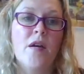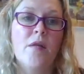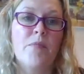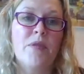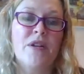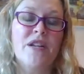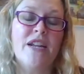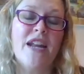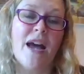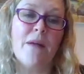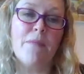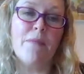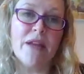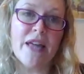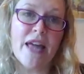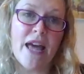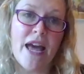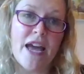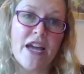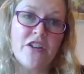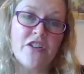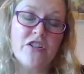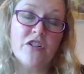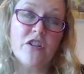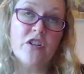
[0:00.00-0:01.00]
But an
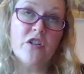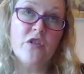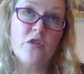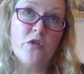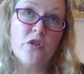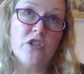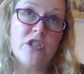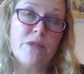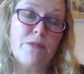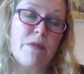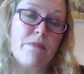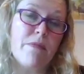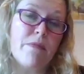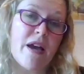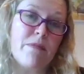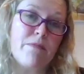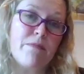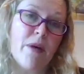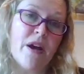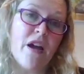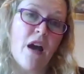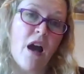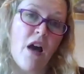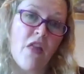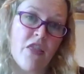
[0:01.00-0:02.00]
application can also be made
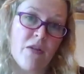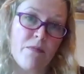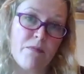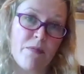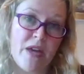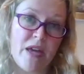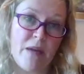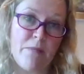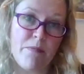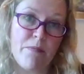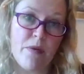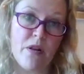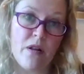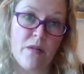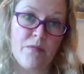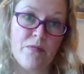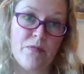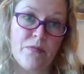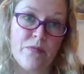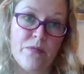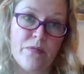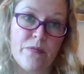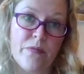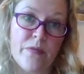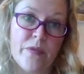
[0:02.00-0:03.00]
by other people.
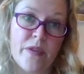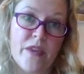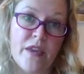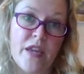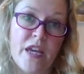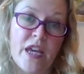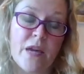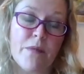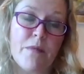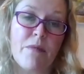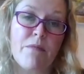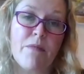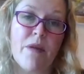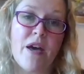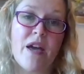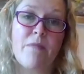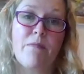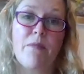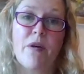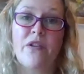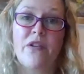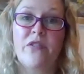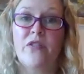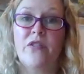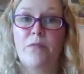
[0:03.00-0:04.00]
It can be
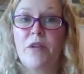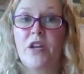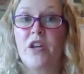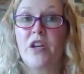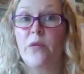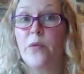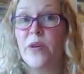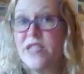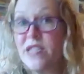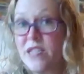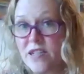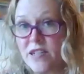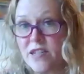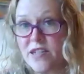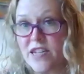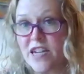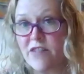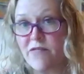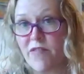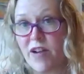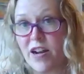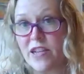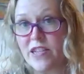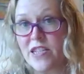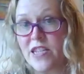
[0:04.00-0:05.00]
made by somebody who isn't a
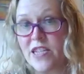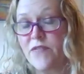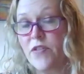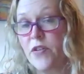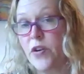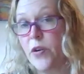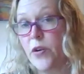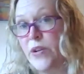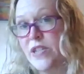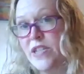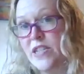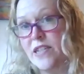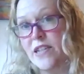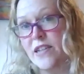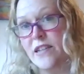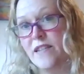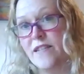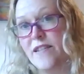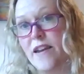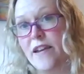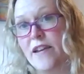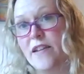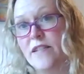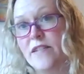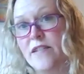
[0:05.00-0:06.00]
near relative and who isn't
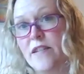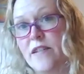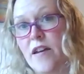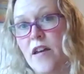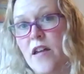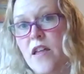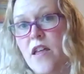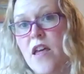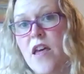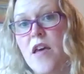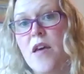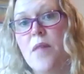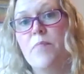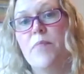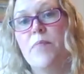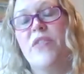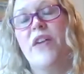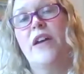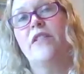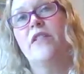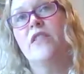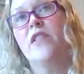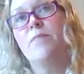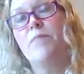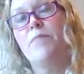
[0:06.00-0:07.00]
executor, but
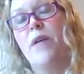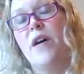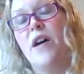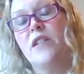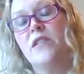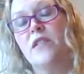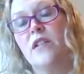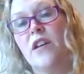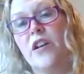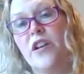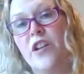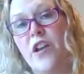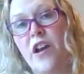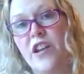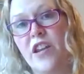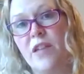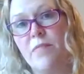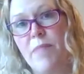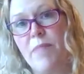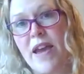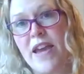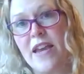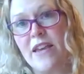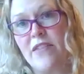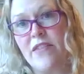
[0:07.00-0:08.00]
that other person can only
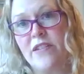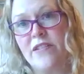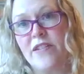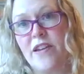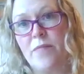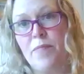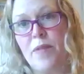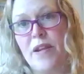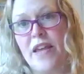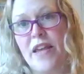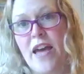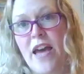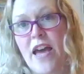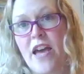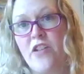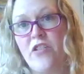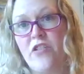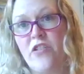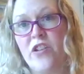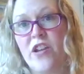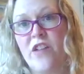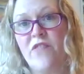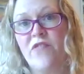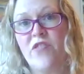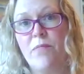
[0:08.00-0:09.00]
make that
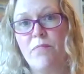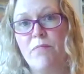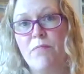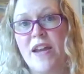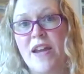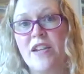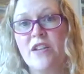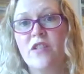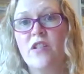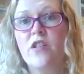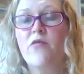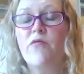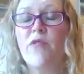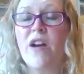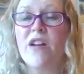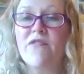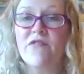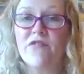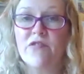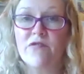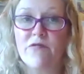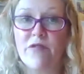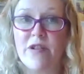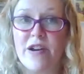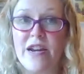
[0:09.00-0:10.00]
application if the medical
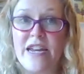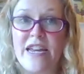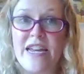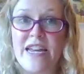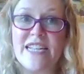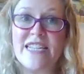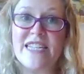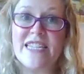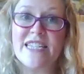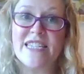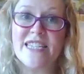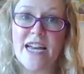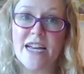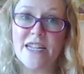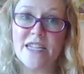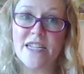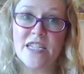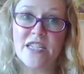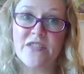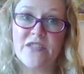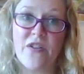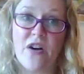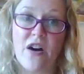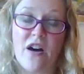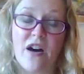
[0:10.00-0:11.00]
referee is
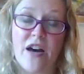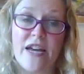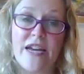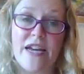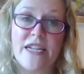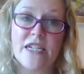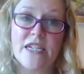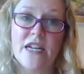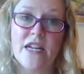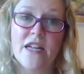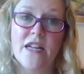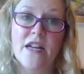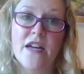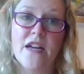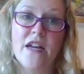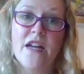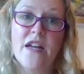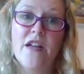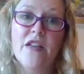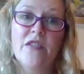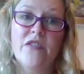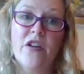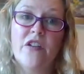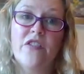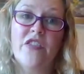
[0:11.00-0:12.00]
satisfied
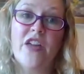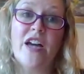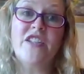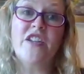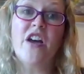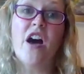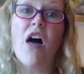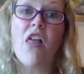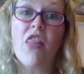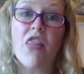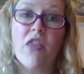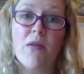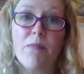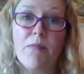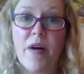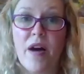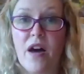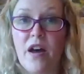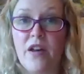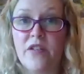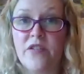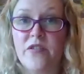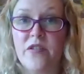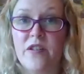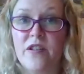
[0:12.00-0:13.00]
that that other
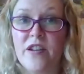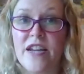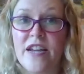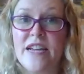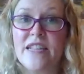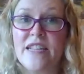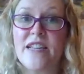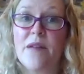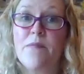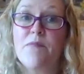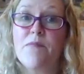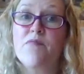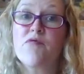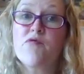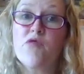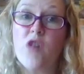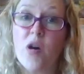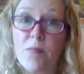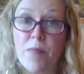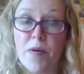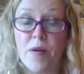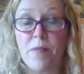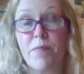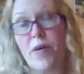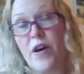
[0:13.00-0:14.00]
person is a
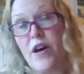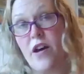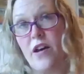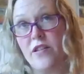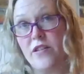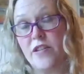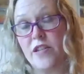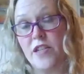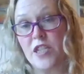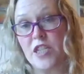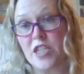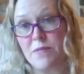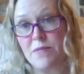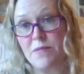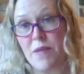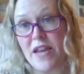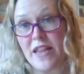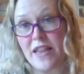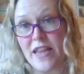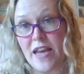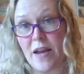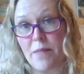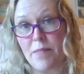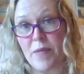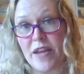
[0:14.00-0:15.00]
proper person to
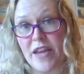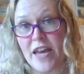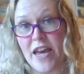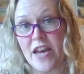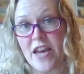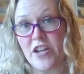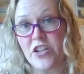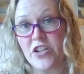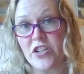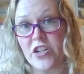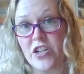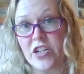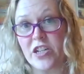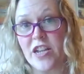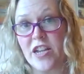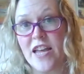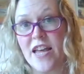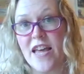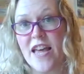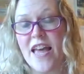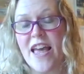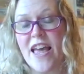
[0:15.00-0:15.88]
make the application,